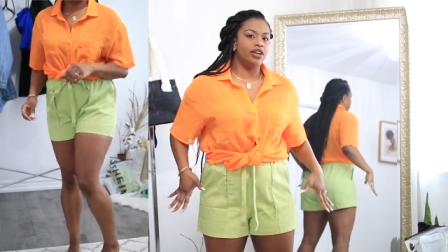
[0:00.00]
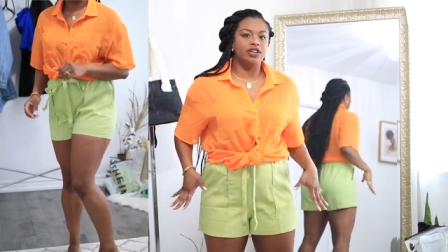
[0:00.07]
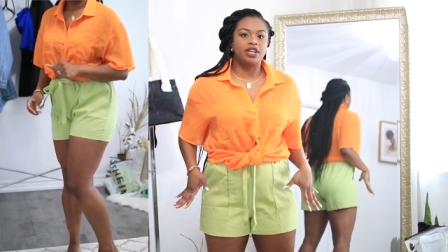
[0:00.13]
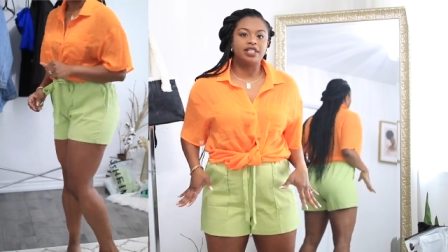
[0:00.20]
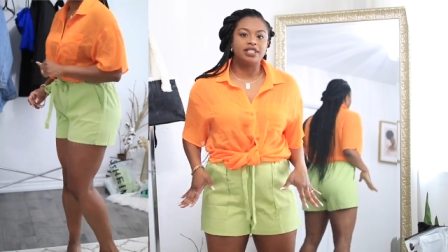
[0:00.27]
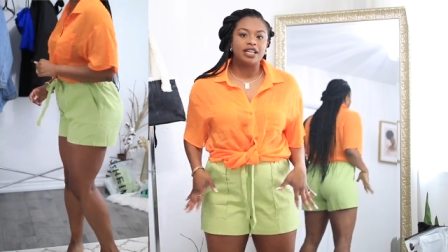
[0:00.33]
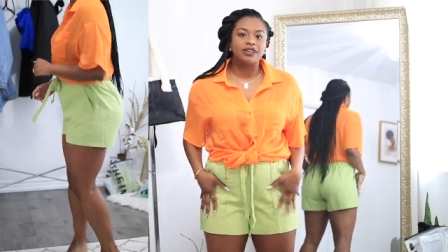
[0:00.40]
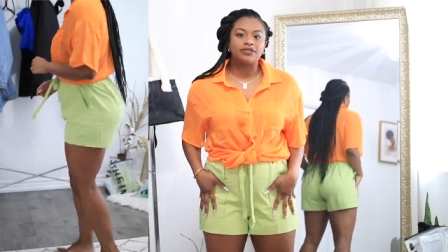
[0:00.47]
You
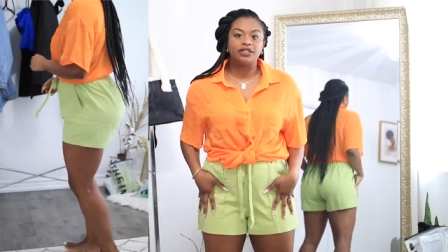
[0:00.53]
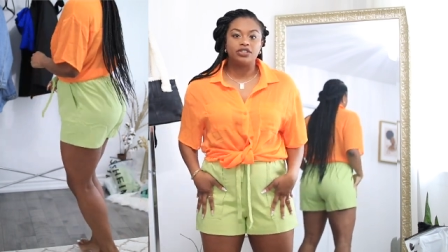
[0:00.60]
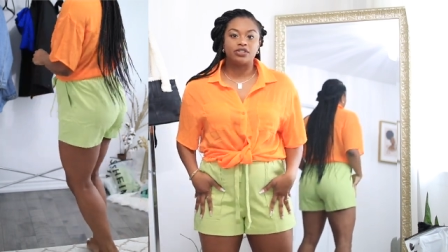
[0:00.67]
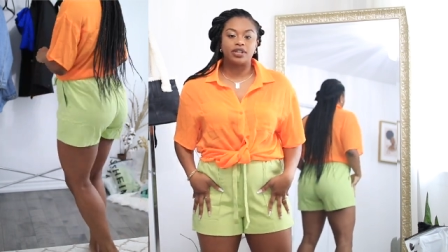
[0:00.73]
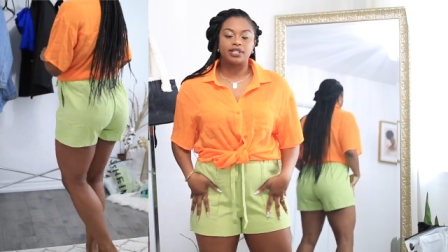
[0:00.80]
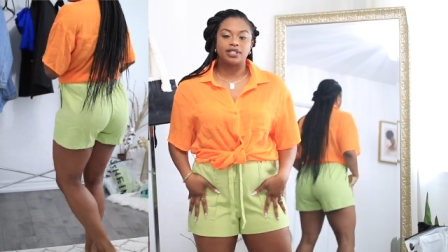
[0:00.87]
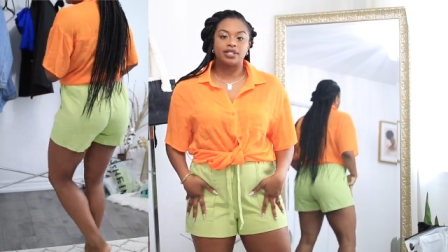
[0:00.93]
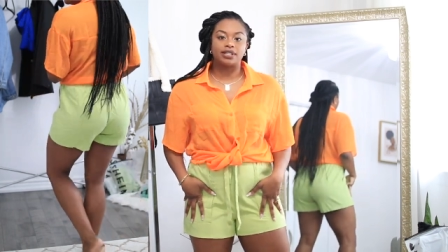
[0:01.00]
can definitely
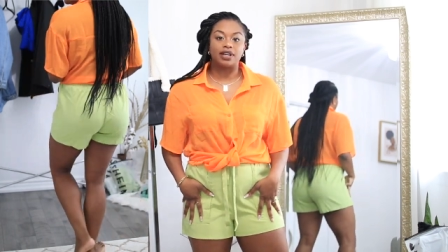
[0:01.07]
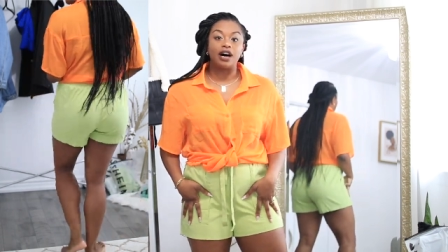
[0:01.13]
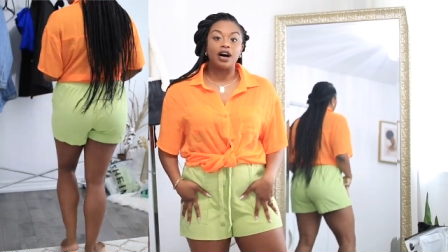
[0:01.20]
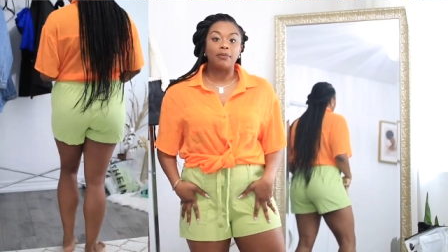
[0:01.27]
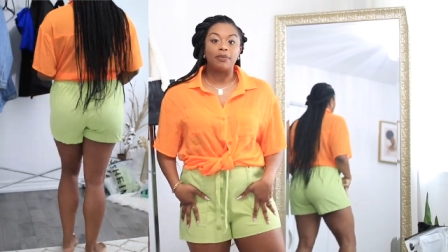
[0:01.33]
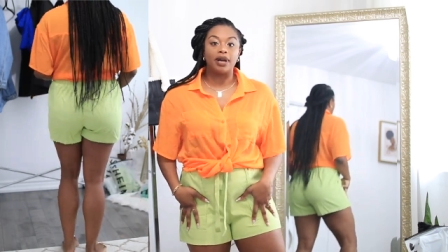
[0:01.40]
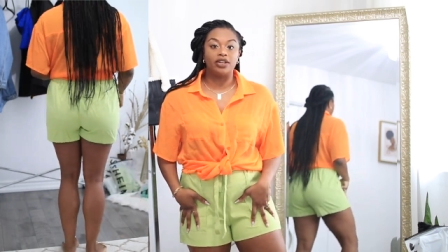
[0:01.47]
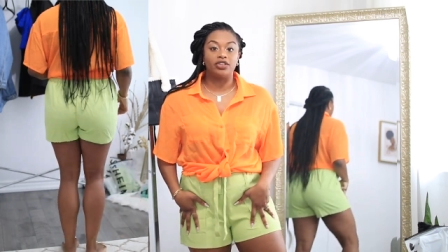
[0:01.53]
dress this
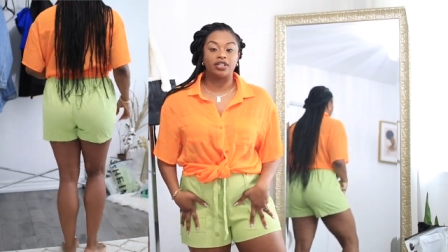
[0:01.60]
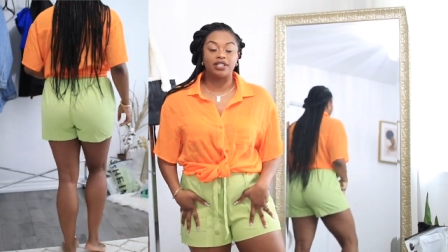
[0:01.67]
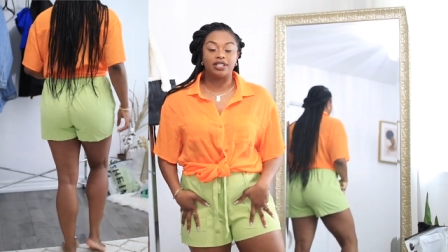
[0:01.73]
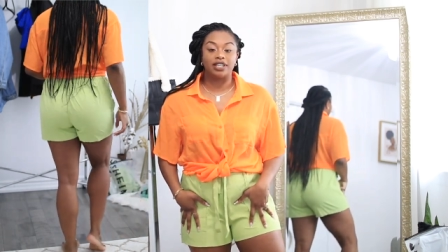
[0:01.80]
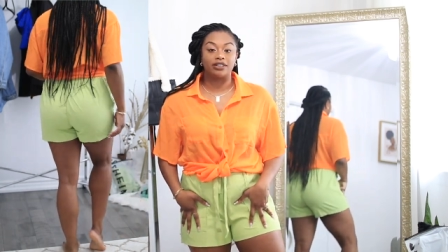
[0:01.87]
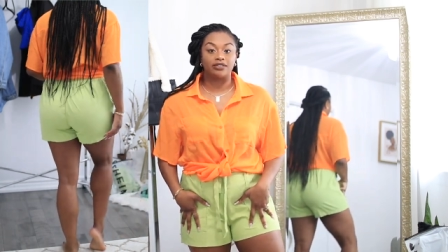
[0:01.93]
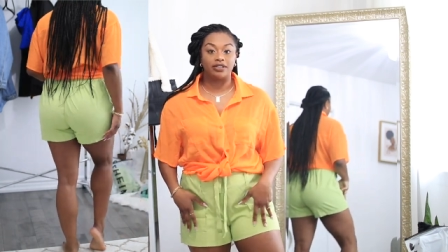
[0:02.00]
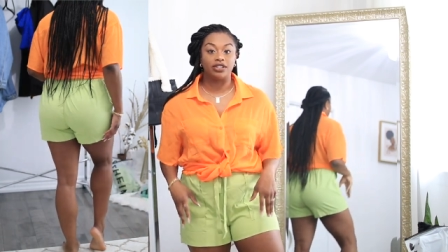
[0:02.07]
up and you can
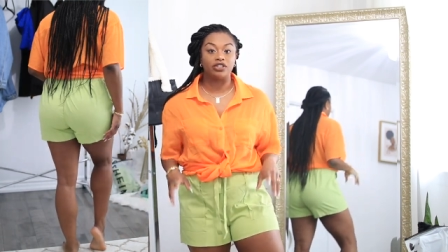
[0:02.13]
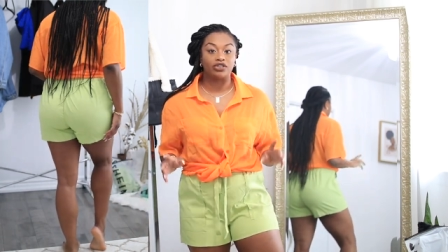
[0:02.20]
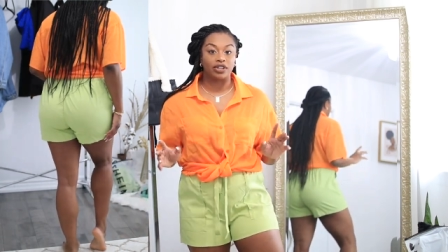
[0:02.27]
definitely